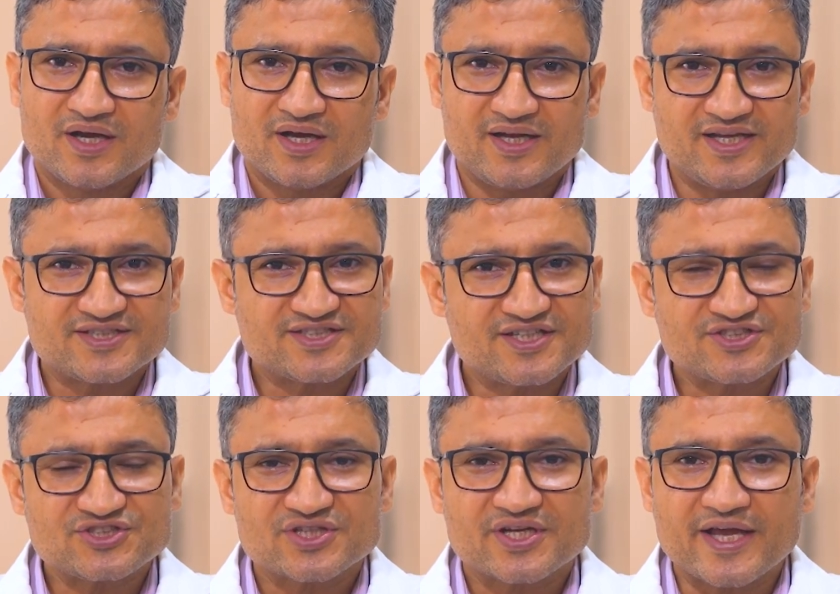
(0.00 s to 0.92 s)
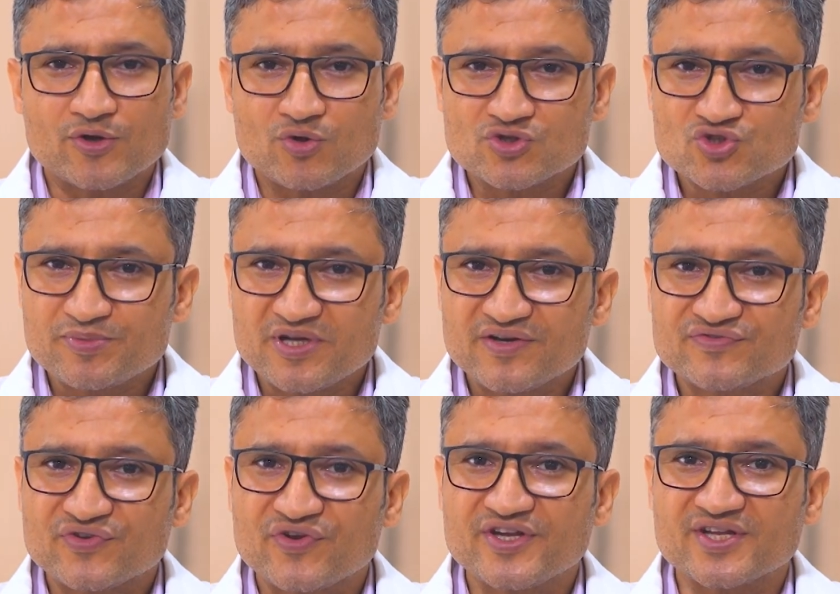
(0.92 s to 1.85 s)
Lasers can also be of
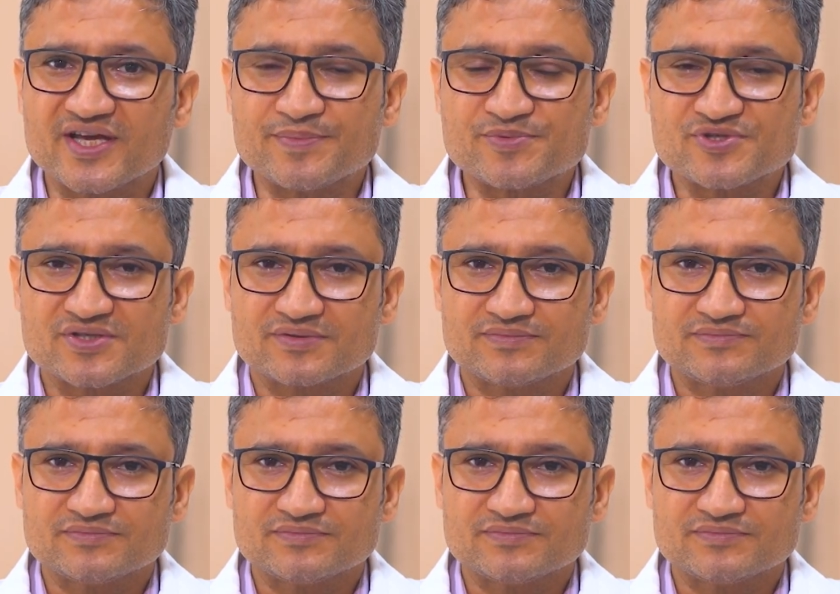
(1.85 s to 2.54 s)
three types.